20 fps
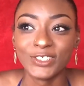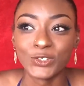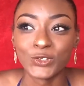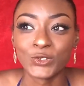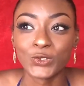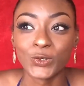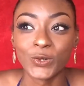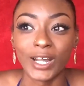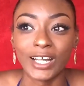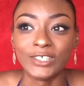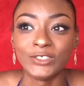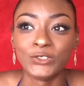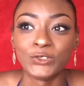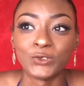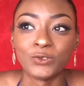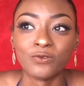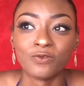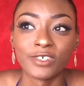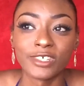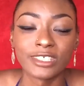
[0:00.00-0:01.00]
So at
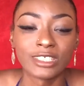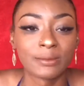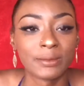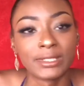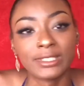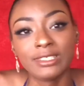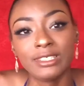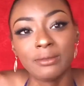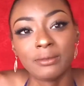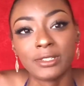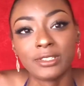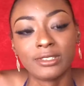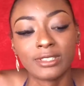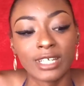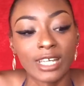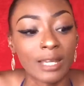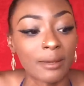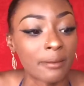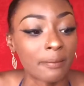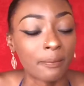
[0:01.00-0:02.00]
Juve, split in the middle
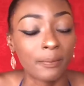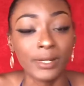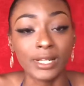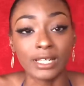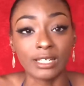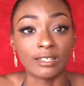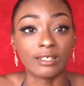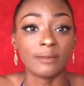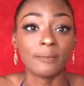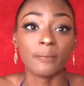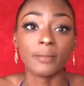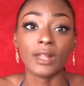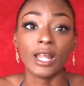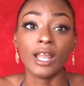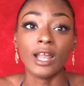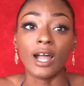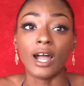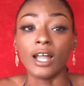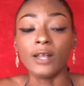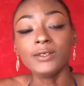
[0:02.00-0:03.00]
camp, played.
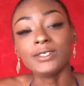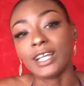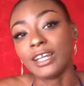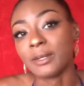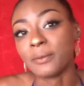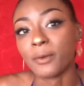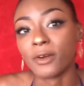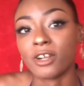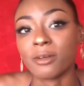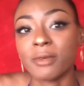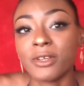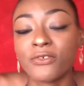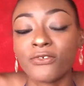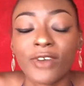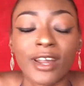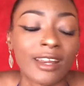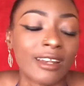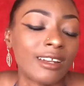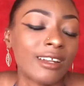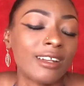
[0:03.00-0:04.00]
I was at the bar with my
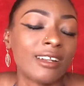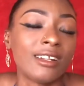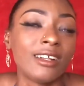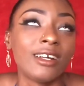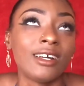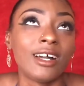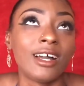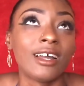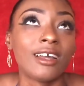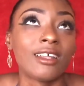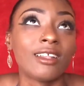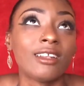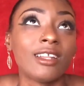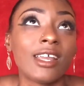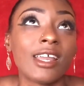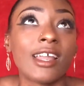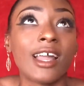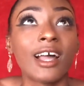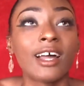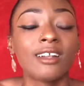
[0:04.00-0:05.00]
friend and
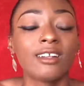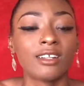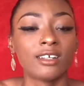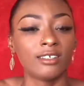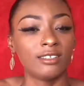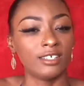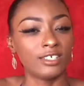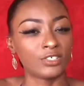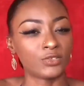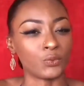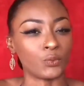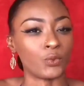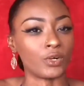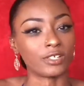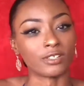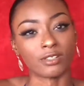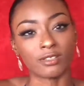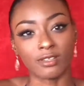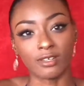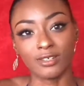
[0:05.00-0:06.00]
it had like this
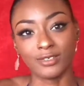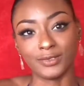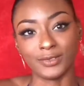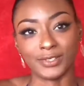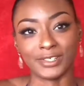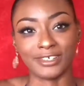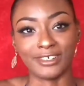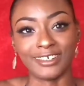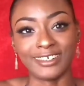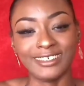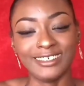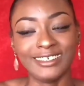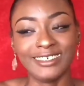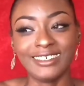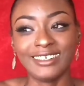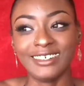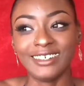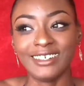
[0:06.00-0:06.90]
water thing going on,